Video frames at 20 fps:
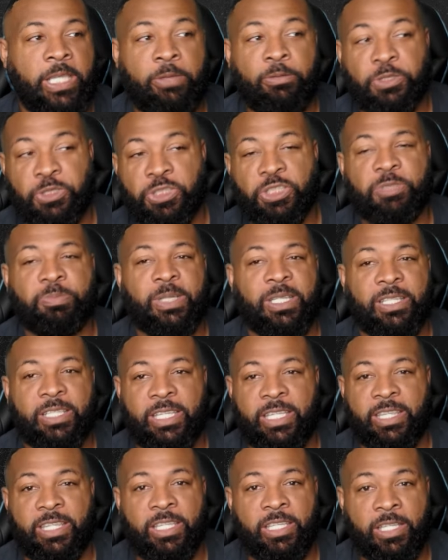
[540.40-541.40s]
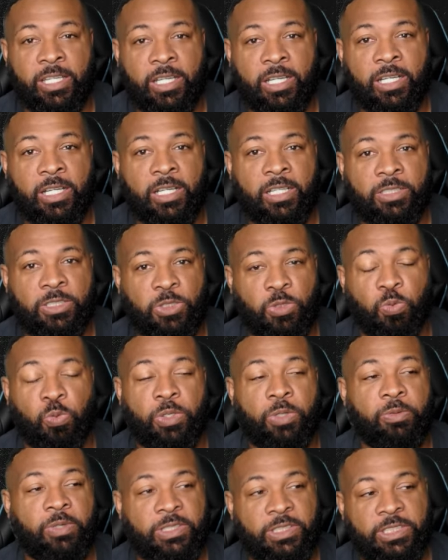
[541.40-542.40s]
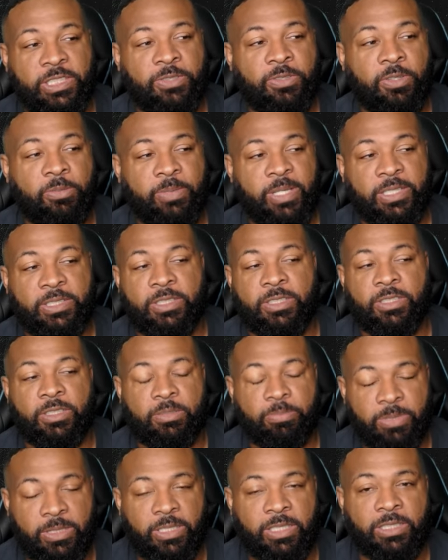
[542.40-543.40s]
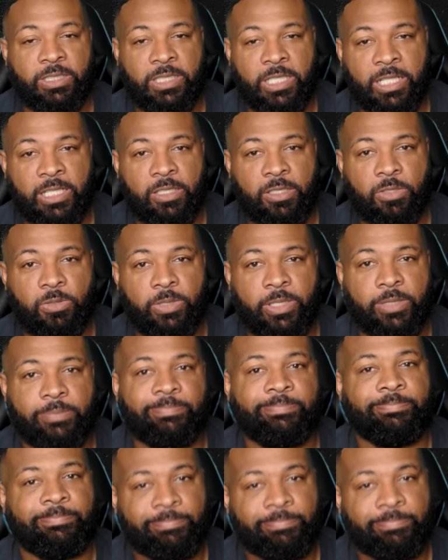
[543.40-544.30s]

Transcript: He was just about to get the uh, 21-0 message, but he decided to quit.